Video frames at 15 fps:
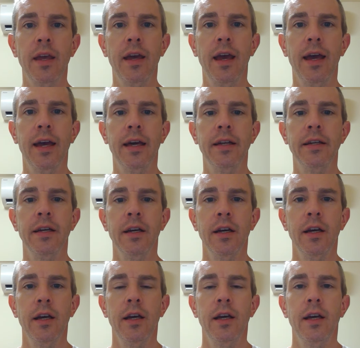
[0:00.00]
And
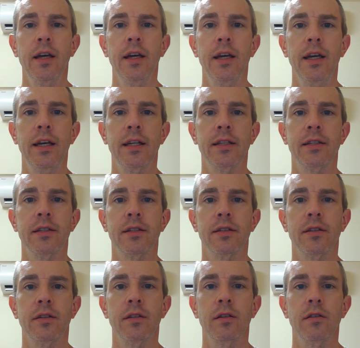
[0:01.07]

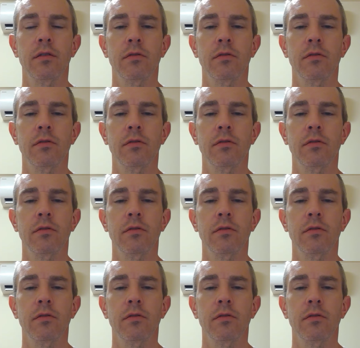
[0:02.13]
it's